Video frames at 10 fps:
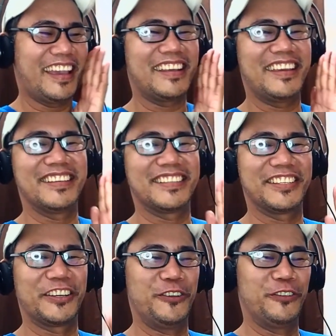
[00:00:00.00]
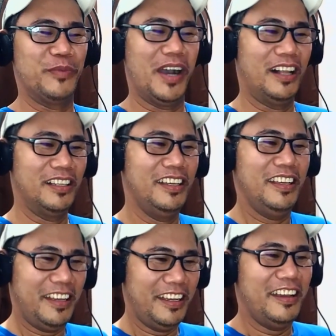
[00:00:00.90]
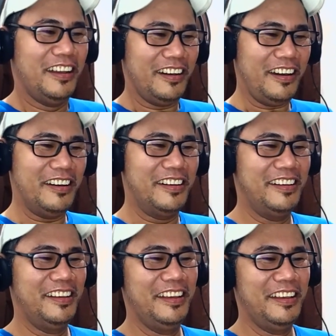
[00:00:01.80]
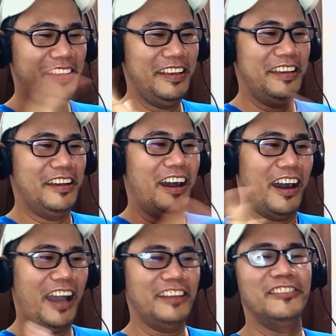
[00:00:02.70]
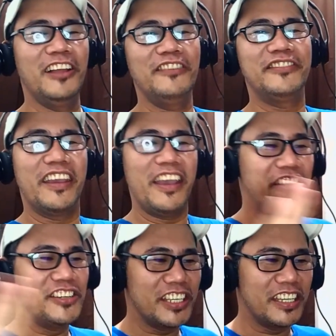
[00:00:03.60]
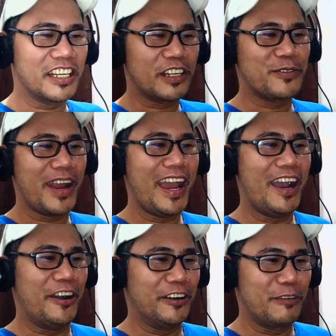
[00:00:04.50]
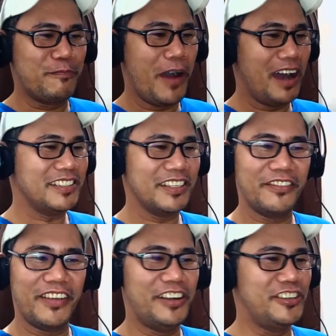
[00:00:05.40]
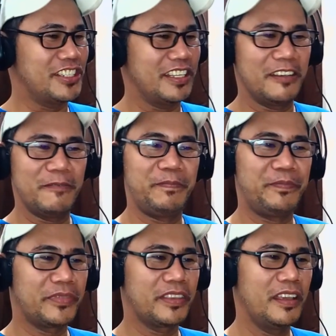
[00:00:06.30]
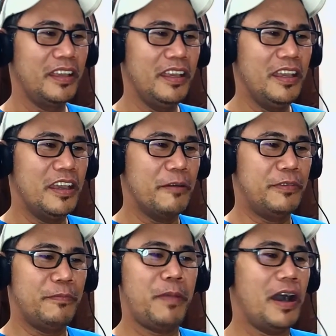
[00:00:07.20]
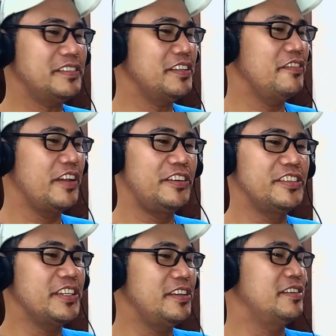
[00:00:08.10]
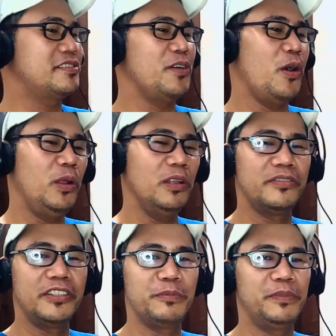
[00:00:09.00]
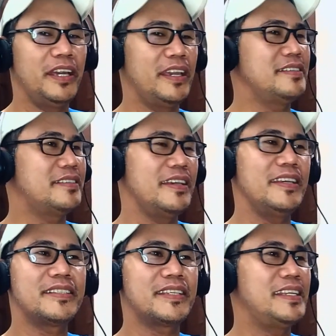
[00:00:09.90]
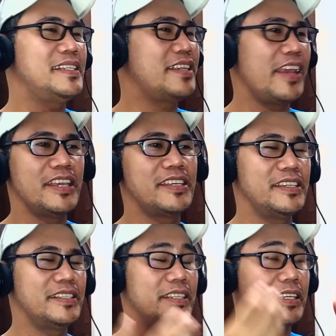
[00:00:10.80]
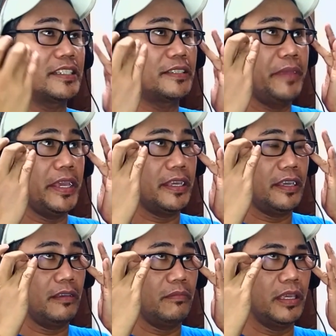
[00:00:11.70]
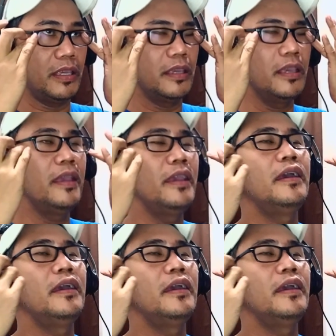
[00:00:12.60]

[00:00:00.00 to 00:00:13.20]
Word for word: Käärijä is such a goofball. Woo! I love the energy in the crowd, the positive energy. The positive energy is all over the place. It's contagious. It's making me